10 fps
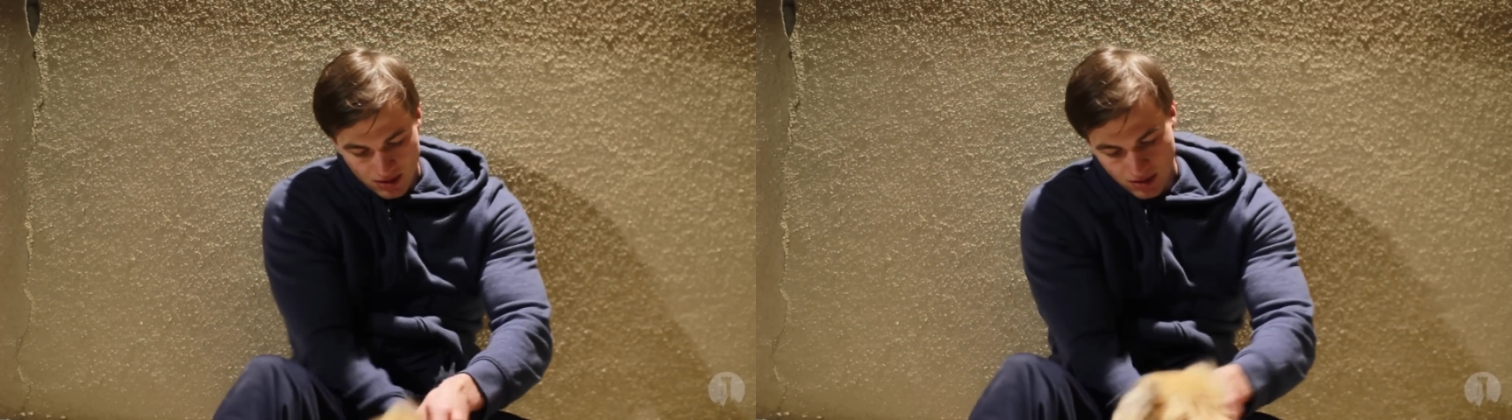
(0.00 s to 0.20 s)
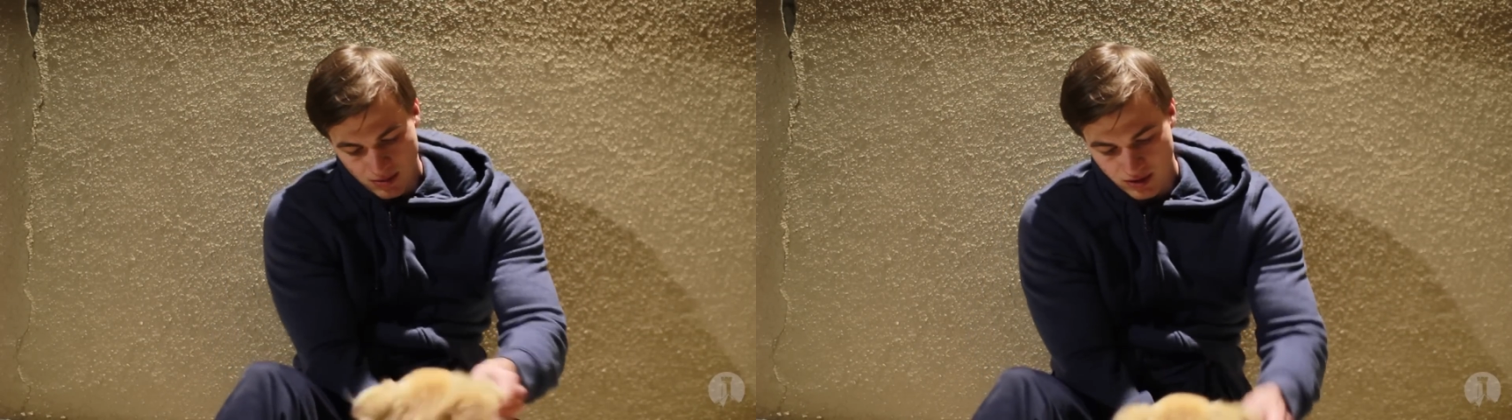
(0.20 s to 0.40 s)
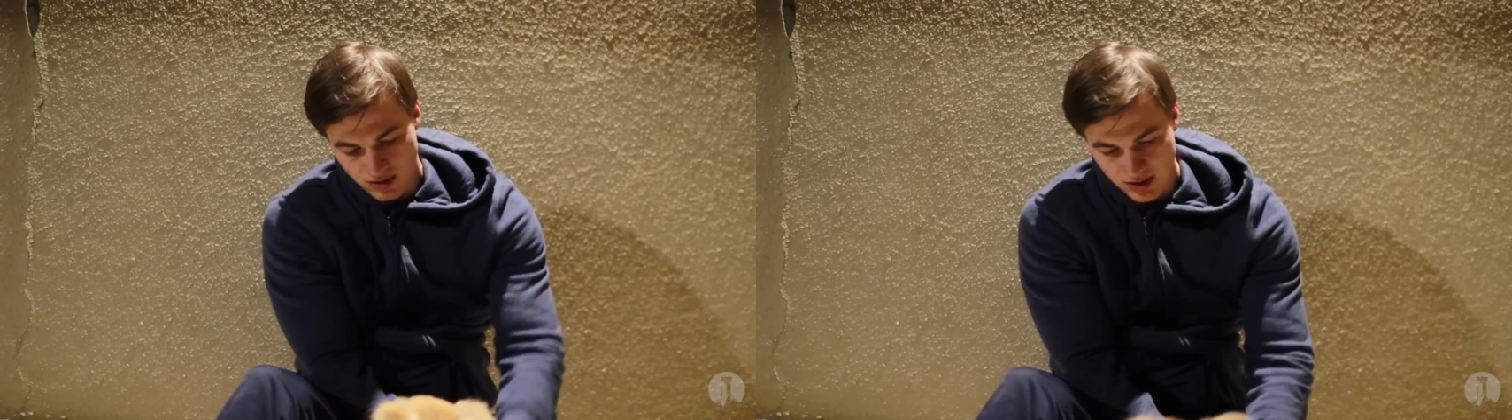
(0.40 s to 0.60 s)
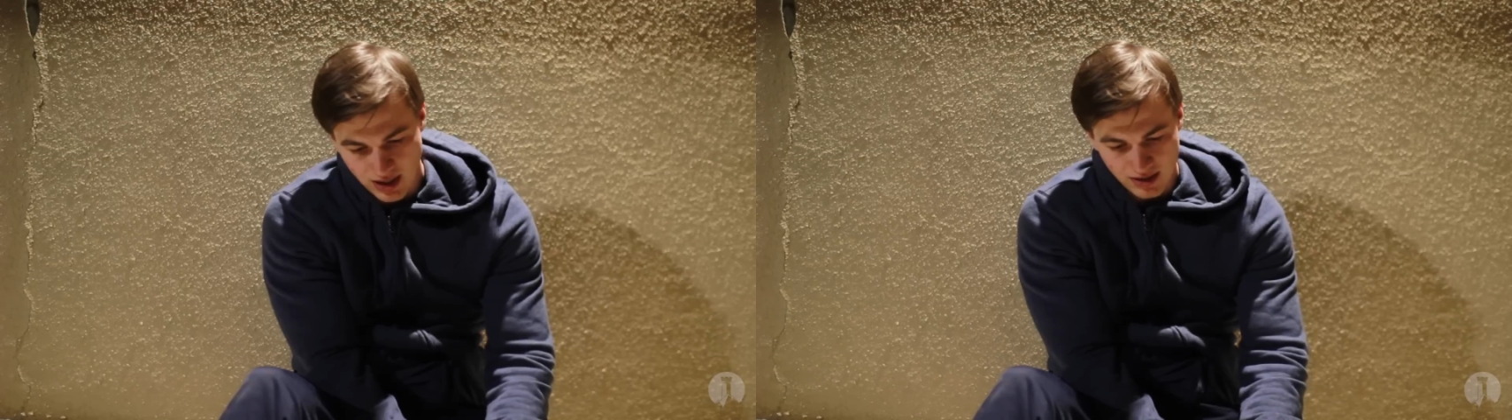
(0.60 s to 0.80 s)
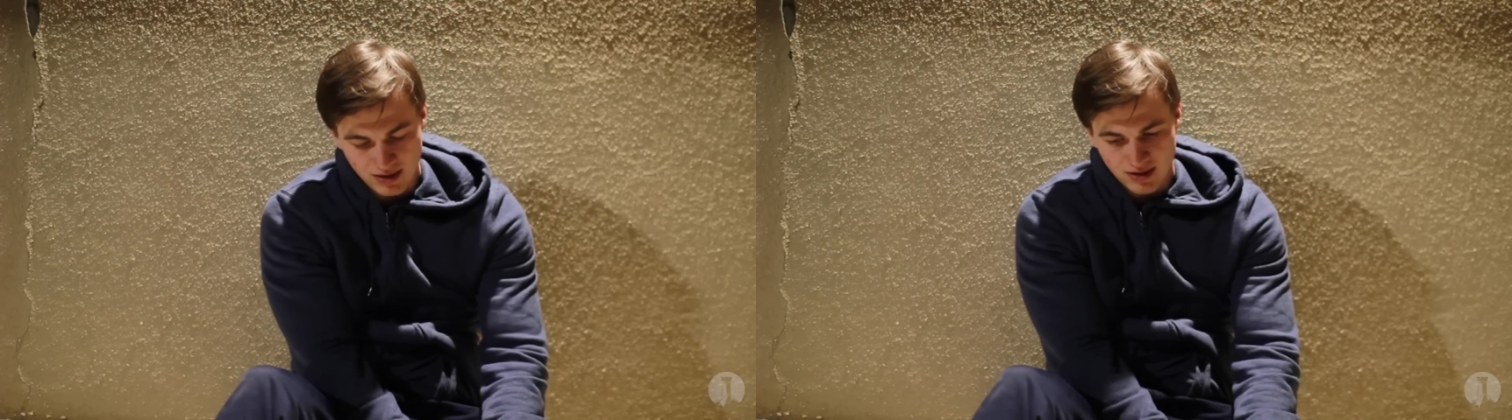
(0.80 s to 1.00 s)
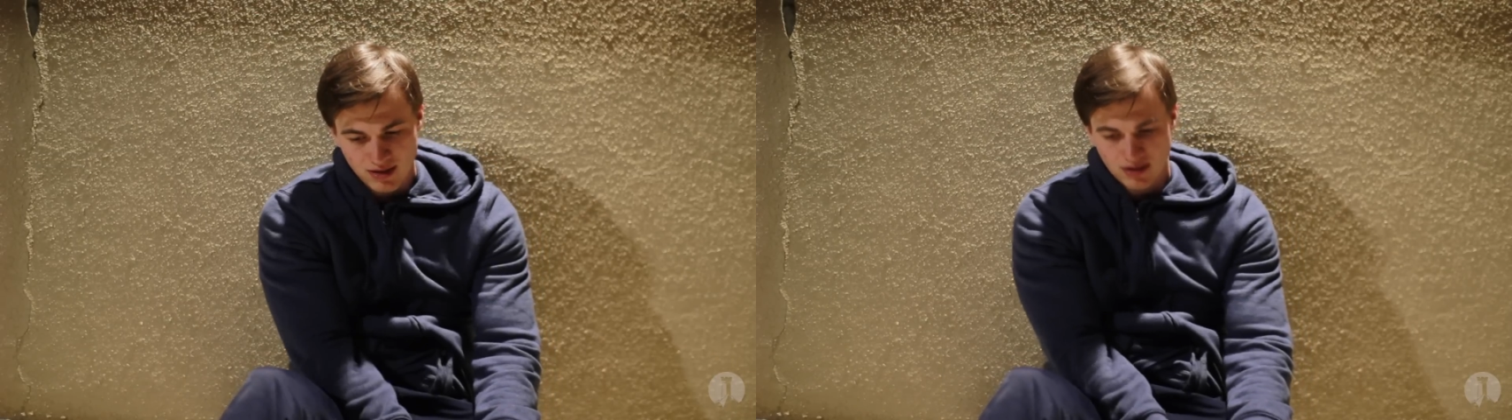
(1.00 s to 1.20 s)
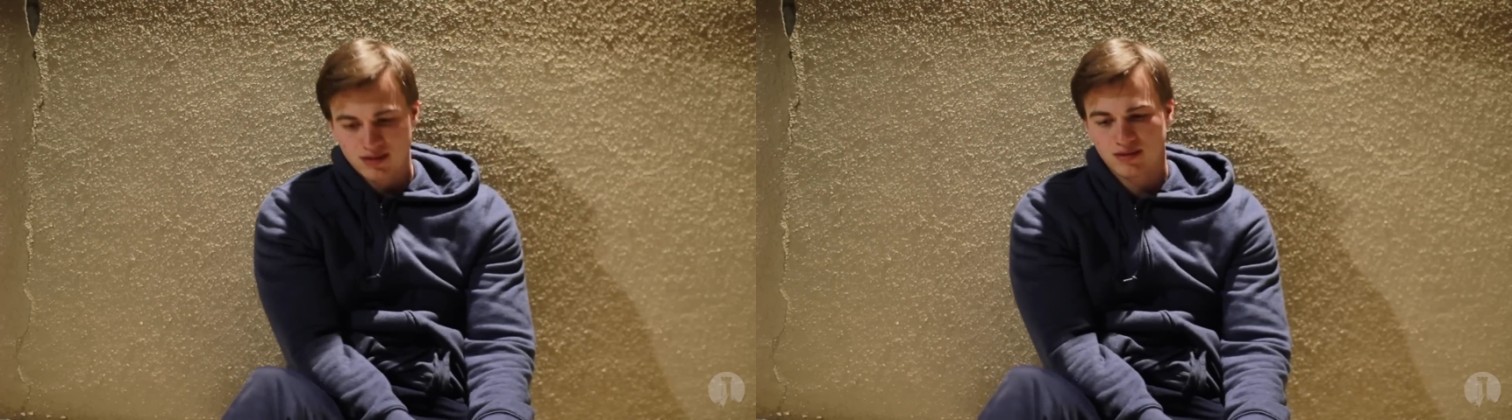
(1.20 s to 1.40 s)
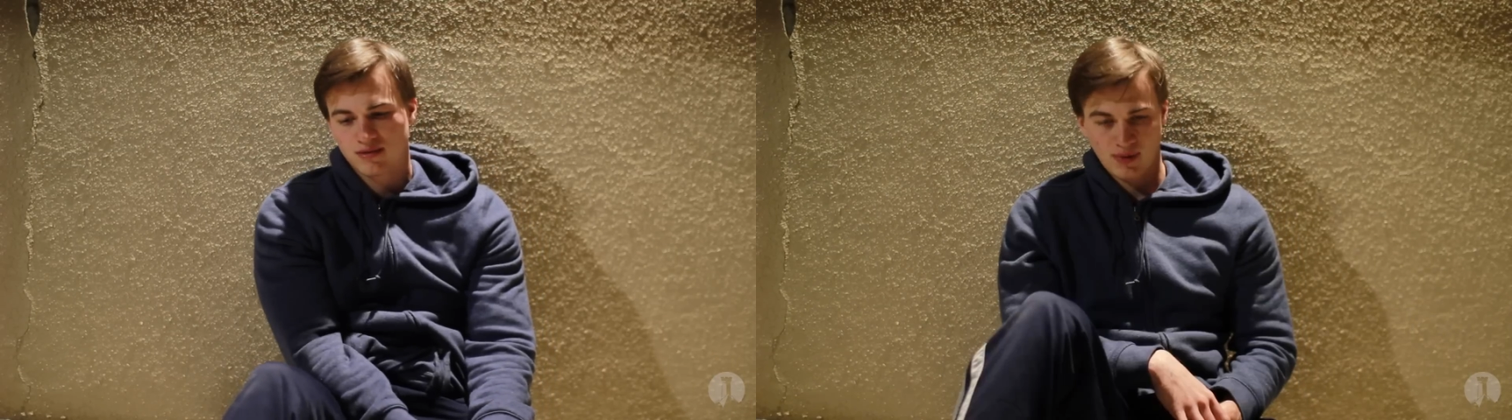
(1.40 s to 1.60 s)
Come here, little
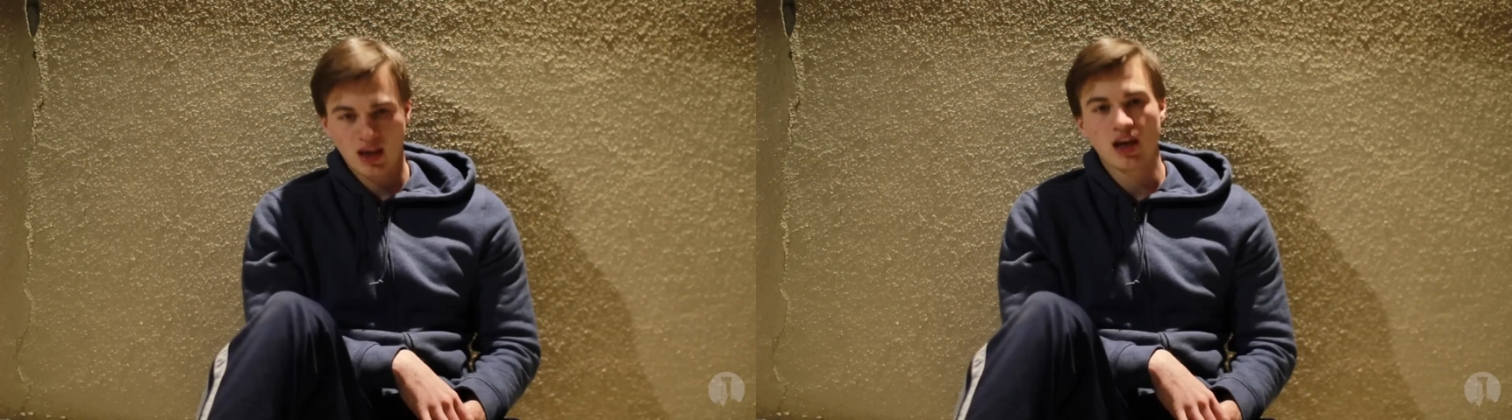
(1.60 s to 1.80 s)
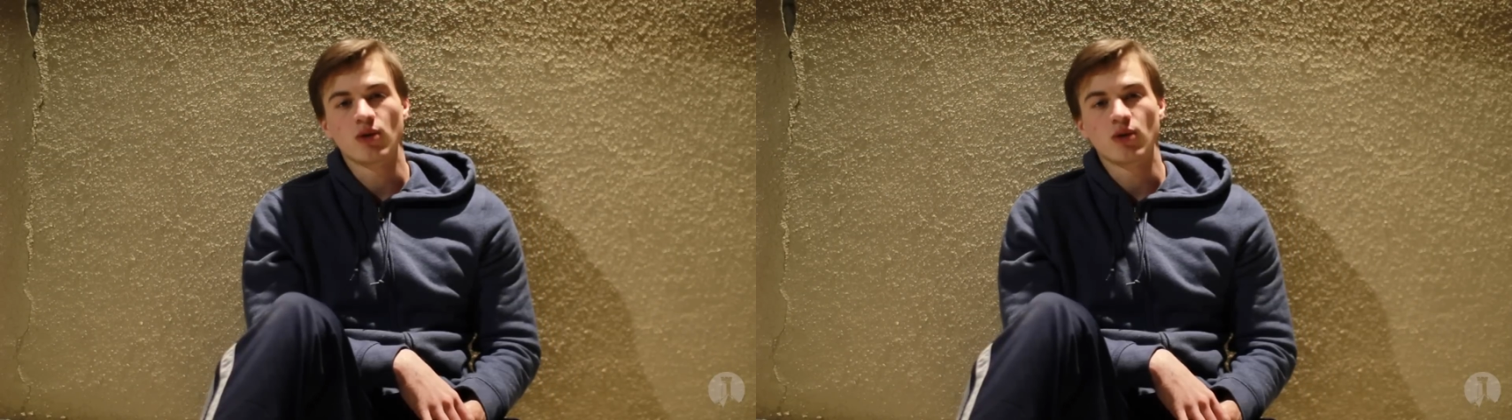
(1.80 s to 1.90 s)
thing.